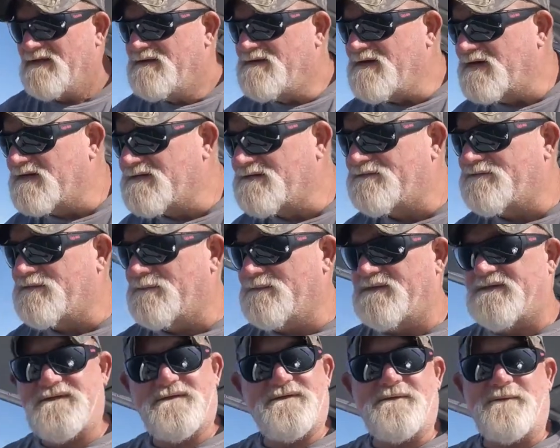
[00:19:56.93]
just from
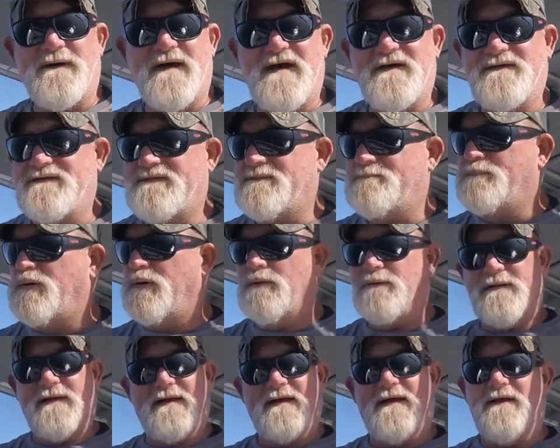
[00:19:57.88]
stress
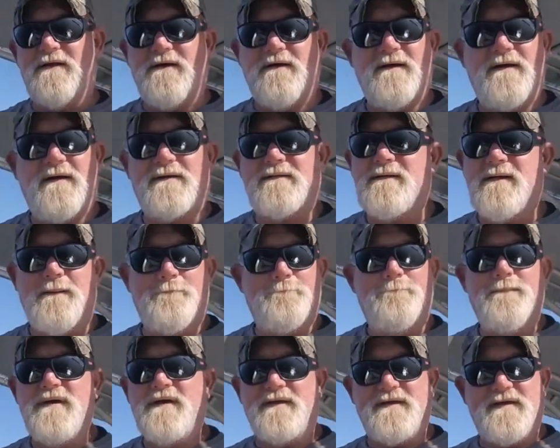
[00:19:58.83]
pulling it a
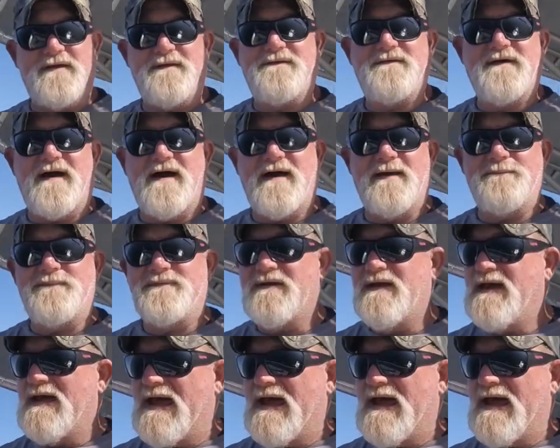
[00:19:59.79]
million times,